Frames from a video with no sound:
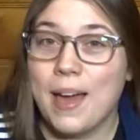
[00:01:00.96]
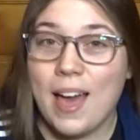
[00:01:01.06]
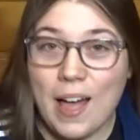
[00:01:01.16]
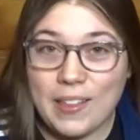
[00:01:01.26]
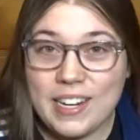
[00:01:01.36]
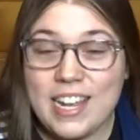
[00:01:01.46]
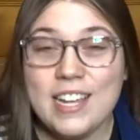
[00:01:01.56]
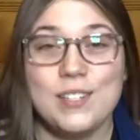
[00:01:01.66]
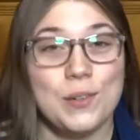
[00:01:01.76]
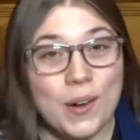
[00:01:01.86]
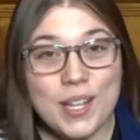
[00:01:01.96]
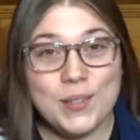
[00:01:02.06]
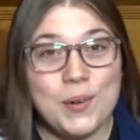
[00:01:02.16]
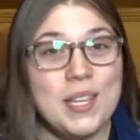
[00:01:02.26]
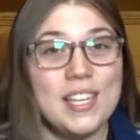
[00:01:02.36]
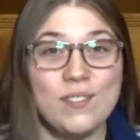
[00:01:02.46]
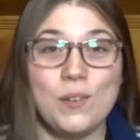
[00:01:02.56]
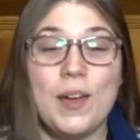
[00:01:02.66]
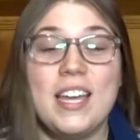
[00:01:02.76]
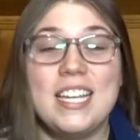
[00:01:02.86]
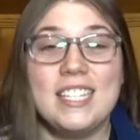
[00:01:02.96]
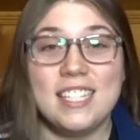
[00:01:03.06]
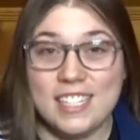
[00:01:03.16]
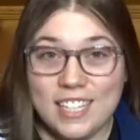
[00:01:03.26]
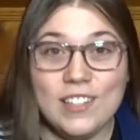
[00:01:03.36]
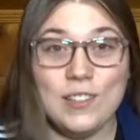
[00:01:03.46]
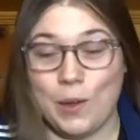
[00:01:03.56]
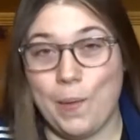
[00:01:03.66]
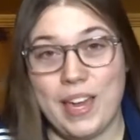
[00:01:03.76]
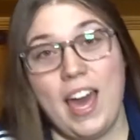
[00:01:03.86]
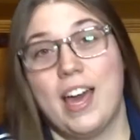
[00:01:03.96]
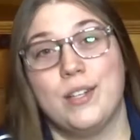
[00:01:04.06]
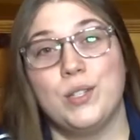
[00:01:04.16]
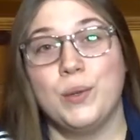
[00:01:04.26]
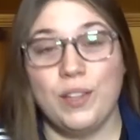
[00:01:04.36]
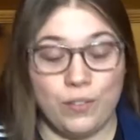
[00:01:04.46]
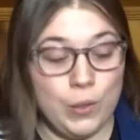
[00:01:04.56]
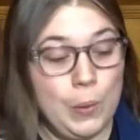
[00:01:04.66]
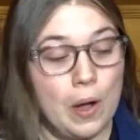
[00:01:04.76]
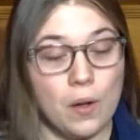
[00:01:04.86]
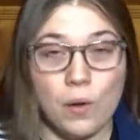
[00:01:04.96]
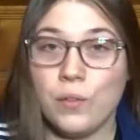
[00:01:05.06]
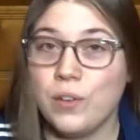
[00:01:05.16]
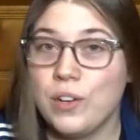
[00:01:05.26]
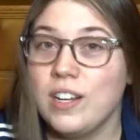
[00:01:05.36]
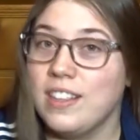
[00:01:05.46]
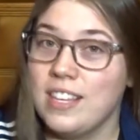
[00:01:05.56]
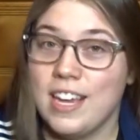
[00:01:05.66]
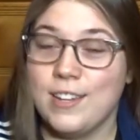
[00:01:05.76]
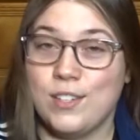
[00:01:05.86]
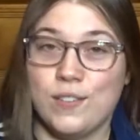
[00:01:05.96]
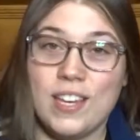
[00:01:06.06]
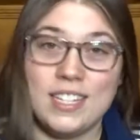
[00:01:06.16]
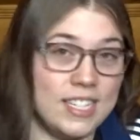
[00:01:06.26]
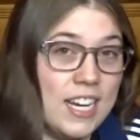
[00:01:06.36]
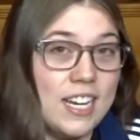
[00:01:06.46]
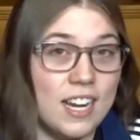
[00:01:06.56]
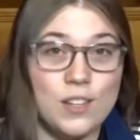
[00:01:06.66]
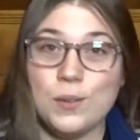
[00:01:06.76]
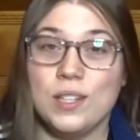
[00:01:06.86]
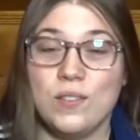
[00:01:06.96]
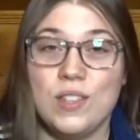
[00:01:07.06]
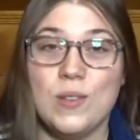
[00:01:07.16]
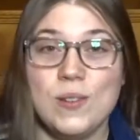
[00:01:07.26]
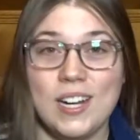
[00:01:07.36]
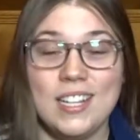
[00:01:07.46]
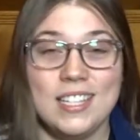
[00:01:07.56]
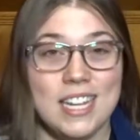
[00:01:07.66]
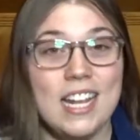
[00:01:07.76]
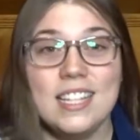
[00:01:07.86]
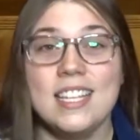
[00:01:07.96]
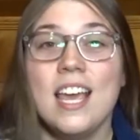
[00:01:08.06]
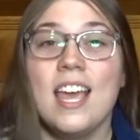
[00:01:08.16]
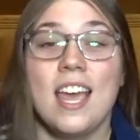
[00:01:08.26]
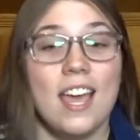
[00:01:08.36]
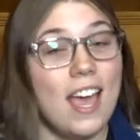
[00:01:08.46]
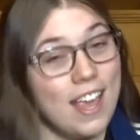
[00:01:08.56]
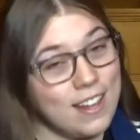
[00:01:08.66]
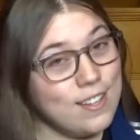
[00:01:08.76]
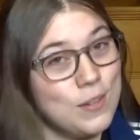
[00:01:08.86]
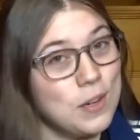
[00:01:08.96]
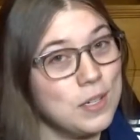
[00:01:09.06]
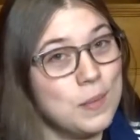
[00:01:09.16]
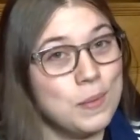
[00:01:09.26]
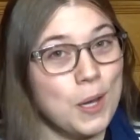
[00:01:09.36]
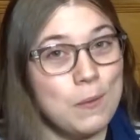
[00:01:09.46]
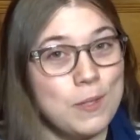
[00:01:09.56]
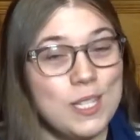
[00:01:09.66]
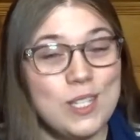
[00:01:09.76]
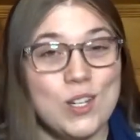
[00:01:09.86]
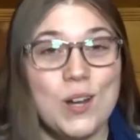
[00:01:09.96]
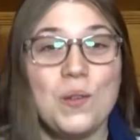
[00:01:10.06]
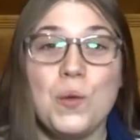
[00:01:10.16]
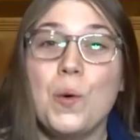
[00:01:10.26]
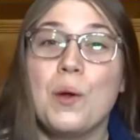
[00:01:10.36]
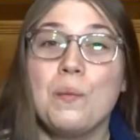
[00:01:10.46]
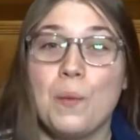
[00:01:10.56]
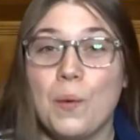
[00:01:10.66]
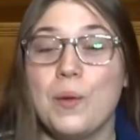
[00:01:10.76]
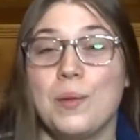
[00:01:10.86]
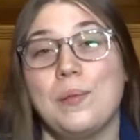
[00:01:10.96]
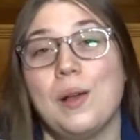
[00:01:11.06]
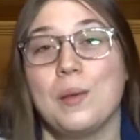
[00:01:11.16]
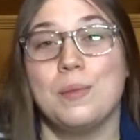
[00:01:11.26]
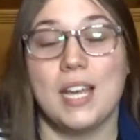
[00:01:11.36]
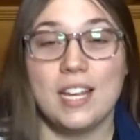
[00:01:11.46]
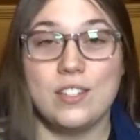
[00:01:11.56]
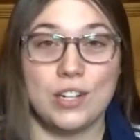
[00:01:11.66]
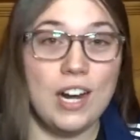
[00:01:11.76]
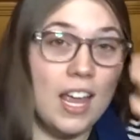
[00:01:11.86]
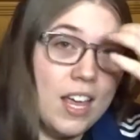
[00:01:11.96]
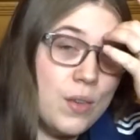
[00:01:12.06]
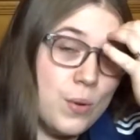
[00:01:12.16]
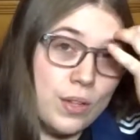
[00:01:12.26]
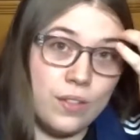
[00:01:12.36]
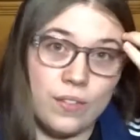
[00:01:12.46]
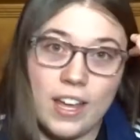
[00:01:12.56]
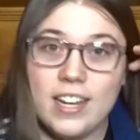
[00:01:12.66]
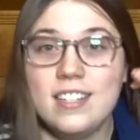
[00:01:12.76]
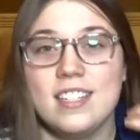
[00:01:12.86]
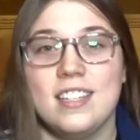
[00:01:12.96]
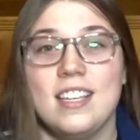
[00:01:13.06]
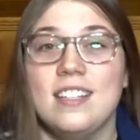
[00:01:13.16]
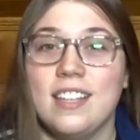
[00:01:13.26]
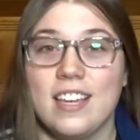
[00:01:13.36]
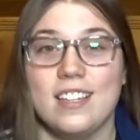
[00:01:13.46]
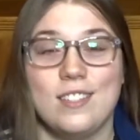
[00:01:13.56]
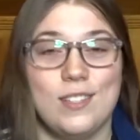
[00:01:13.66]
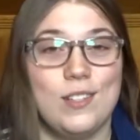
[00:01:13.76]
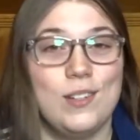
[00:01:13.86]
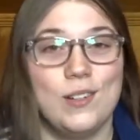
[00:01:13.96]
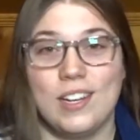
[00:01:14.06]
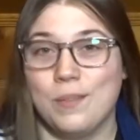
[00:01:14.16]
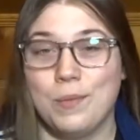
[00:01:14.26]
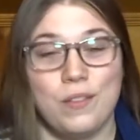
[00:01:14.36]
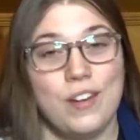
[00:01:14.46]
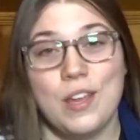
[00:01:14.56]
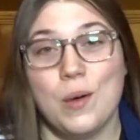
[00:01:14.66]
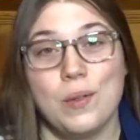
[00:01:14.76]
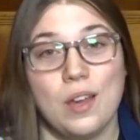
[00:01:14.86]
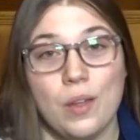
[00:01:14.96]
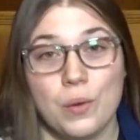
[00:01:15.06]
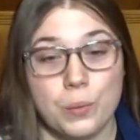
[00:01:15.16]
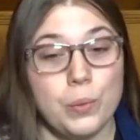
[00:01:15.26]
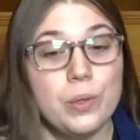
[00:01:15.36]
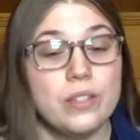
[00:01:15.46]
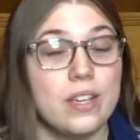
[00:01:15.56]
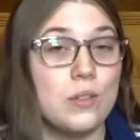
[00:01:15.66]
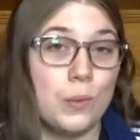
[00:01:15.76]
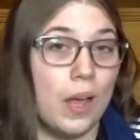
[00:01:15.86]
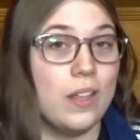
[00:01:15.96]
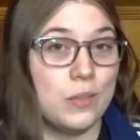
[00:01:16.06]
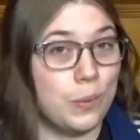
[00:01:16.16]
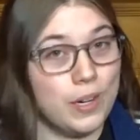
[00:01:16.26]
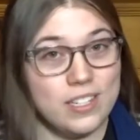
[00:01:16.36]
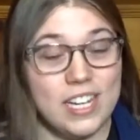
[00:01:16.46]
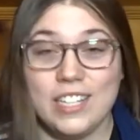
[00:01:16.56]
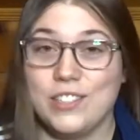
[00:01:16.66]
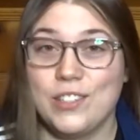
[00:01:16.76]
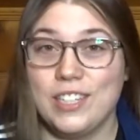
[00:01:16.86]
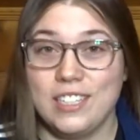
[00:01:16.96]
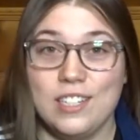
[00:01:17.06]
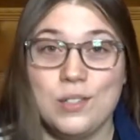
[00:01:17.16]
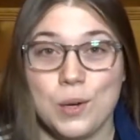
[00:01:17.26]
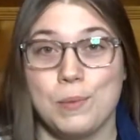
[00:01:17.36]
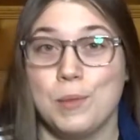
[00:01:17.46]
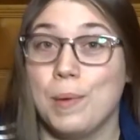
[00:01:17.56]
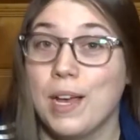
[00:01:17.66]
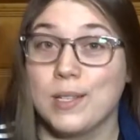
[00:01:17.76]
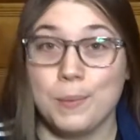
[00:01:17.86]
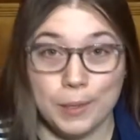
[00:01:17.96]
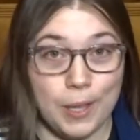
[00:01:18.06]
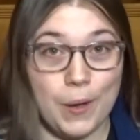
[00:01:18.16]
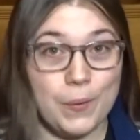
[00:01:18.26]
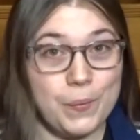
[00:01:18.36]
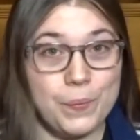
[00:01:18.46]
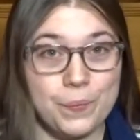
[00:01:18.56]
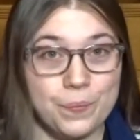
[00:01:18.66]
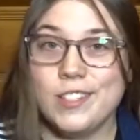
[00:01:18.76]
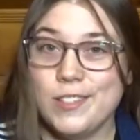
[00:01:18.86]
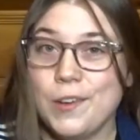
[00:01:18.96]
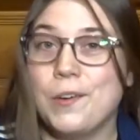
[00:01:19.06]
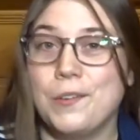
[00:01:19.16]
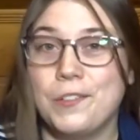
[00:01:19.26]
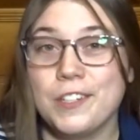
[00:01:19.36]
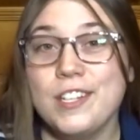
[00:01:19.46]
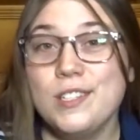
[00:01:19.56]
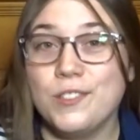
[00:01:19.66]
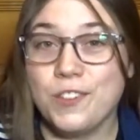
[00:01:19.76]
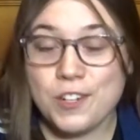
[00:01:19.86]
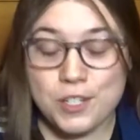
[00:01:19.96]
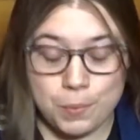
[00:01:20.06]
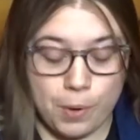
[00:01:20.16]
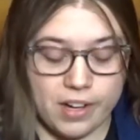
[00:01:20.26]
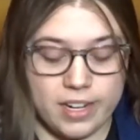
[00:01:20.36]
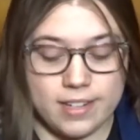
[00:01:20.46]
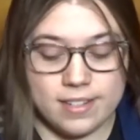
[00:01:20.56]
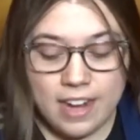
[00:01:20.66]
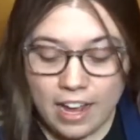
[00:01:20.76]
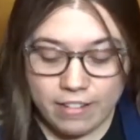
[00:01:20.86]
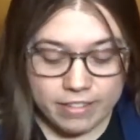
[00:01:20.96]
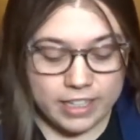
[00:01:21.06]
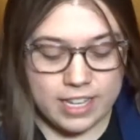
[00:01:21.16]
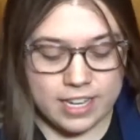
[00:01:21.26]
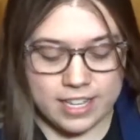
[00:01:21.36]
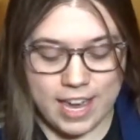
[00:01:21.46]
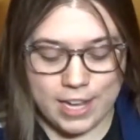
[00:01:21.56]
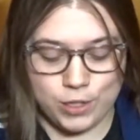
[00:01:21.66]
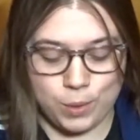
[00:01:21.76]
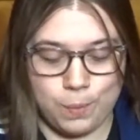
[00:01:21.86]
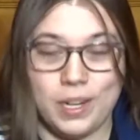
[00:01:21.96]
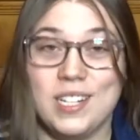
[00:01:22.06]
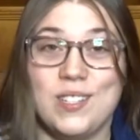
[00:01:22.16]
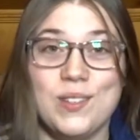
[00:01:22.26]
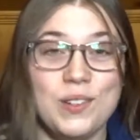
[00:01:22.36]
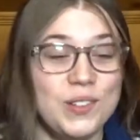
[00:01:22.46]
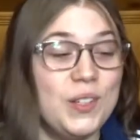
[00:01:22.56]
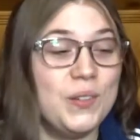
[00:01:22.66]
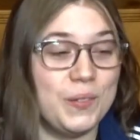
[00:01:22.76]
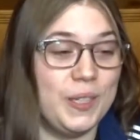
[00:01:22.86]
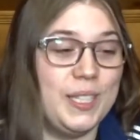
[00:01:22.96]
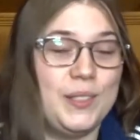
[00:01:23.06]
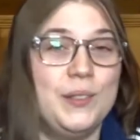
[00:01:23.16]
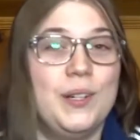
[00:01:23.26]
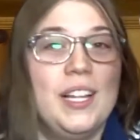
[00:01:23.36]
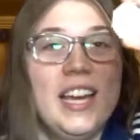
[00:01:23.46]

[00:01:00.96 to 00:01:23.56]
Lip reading: holiday 2020 giveaway is still going on. So if you are over the age of 18 and you live in the United States and you are subscribed to this channel, you are more than welcome to enter. You can find the link to the video with all the rules as well as where to enter in the description box below. So for this first print, it's not really a gadget, but it's certainly really cool.